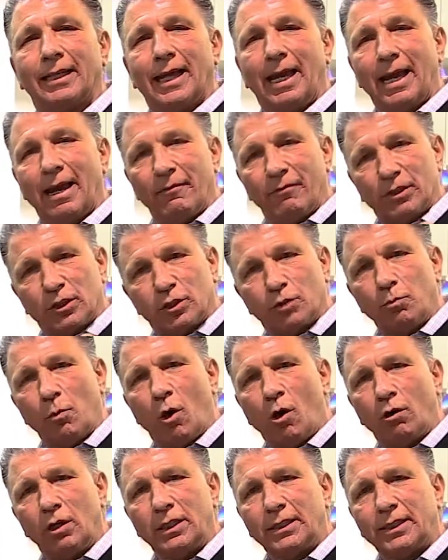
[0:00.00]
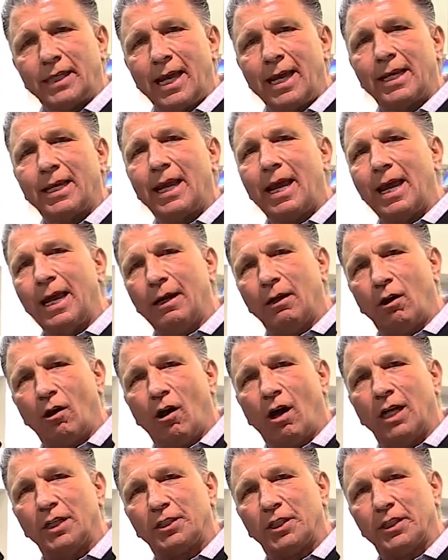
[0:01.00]
They have a small intake and a
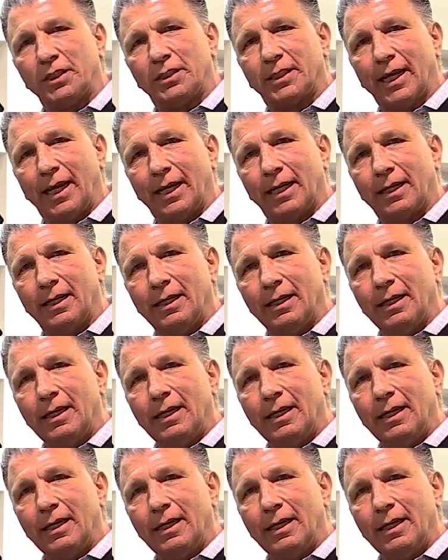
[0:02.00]
large intake.